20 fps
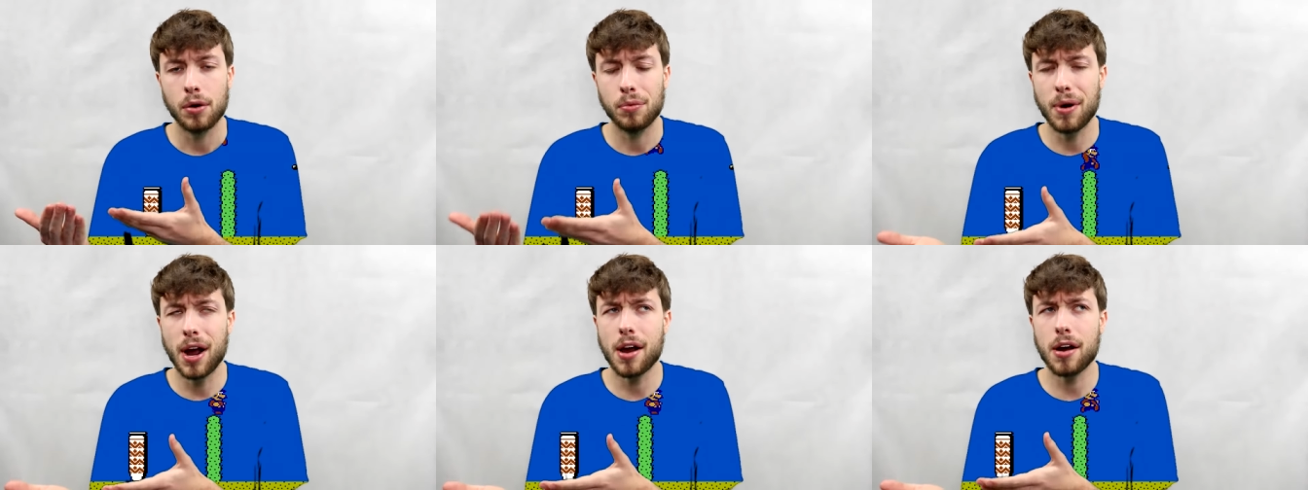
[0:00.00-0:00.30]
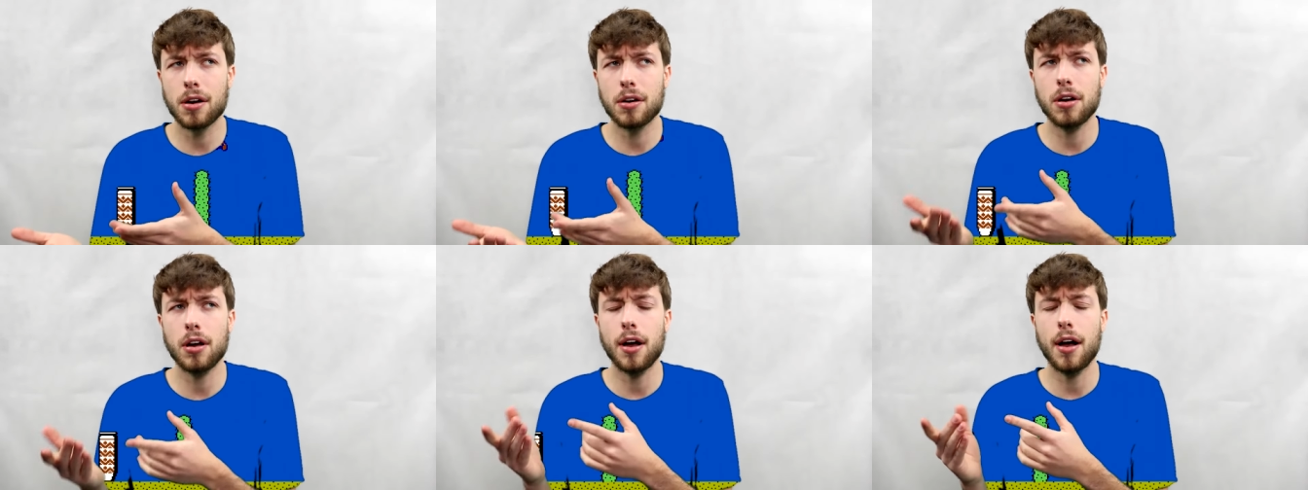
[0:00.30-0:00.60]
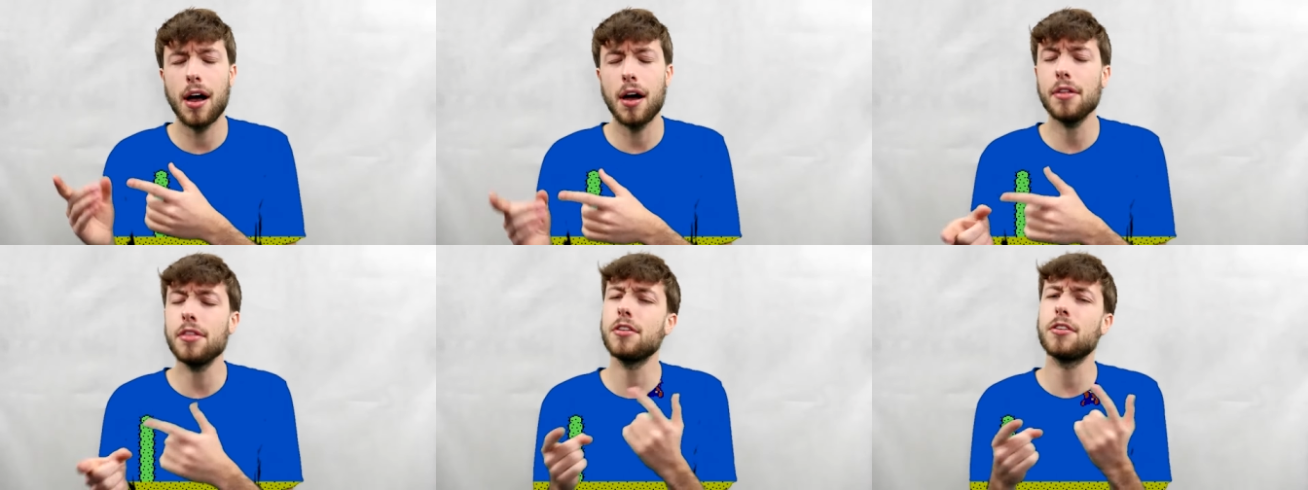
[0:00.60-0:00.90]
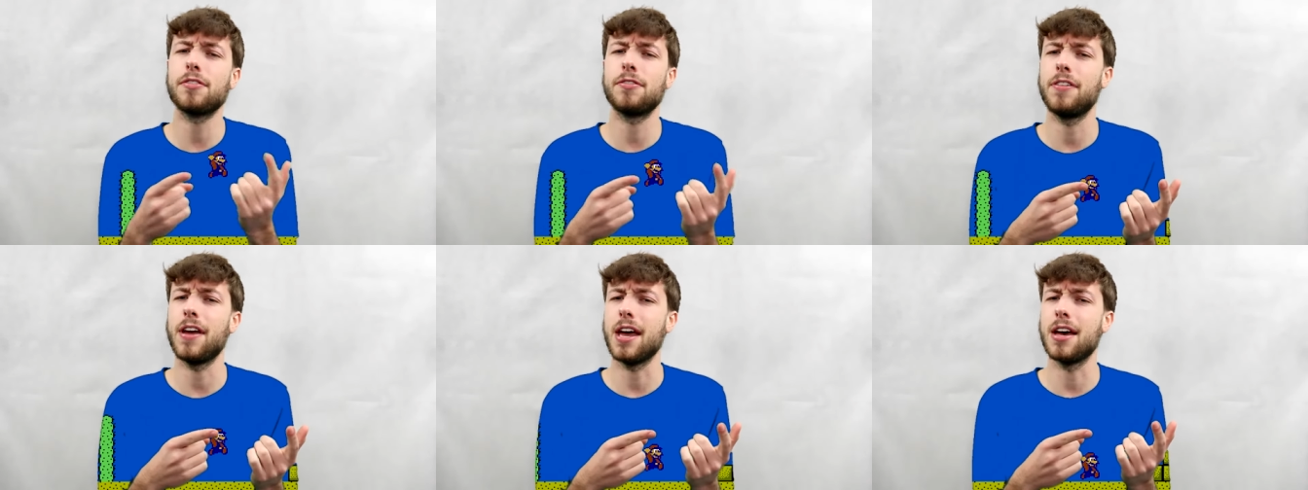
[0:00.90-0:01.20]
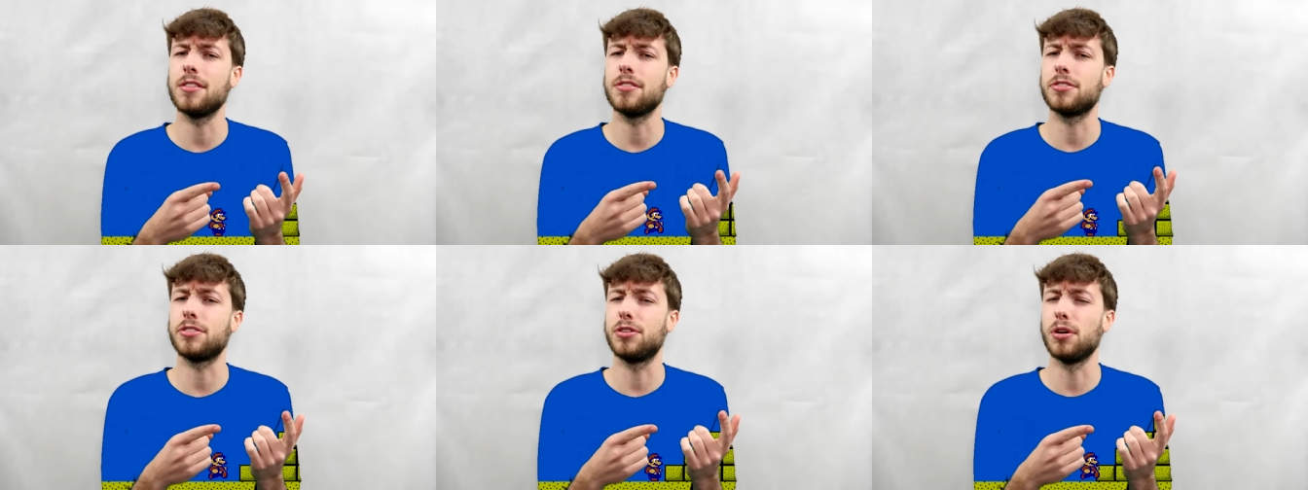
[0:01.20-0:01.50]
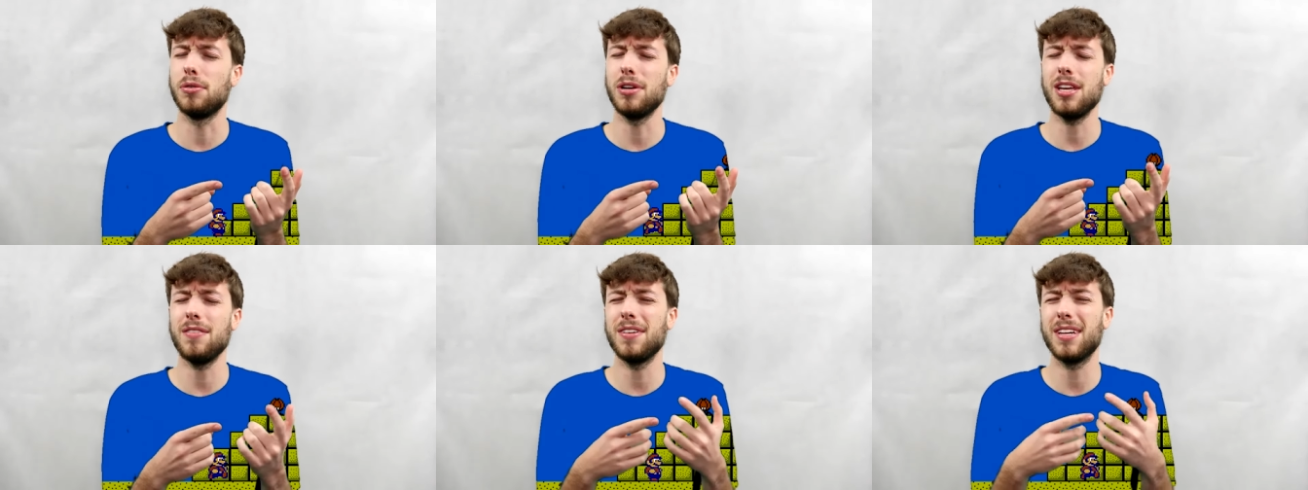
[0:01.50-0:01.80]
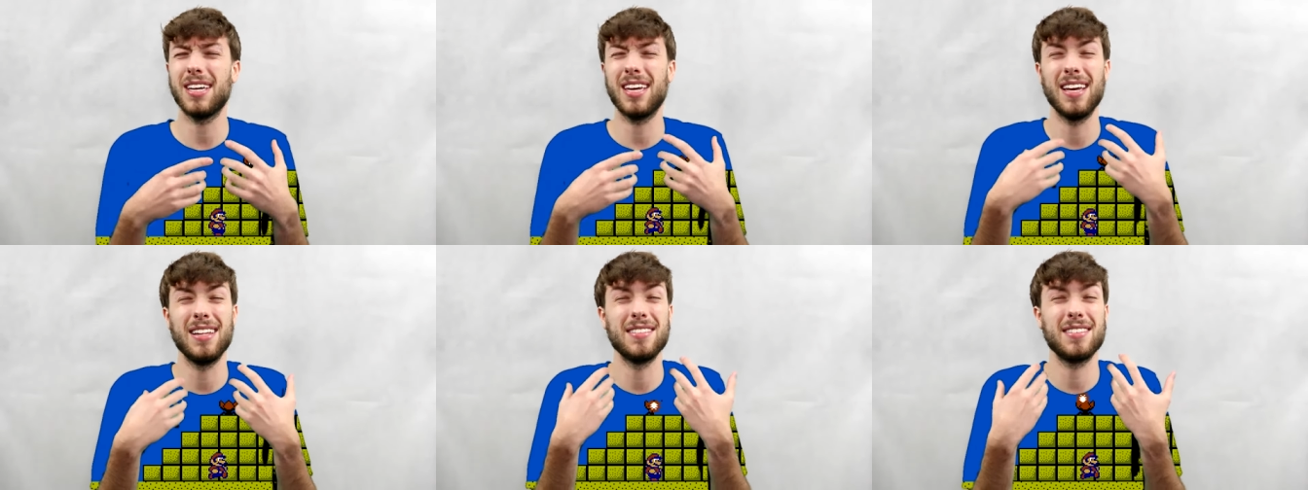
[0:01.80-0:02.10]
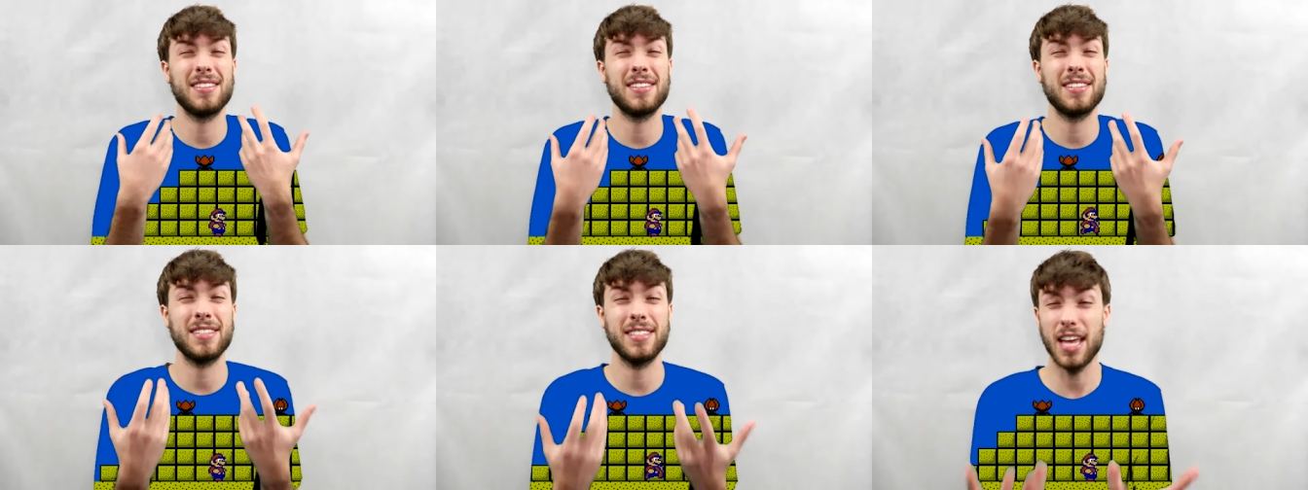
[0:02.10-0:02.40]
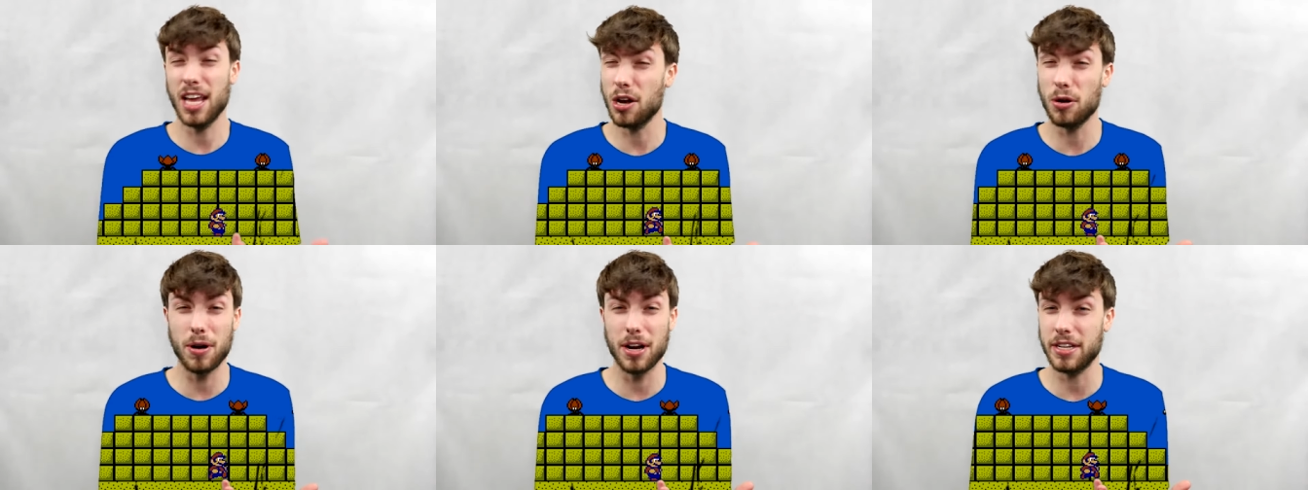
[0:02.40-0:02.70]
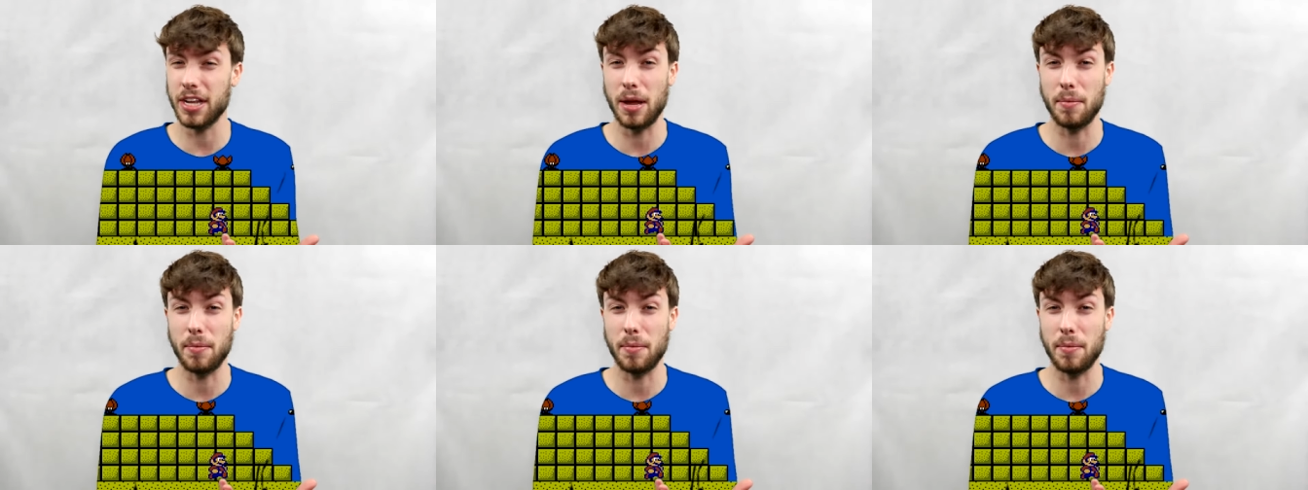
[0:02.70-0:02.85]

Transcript: where other fans don't even consider it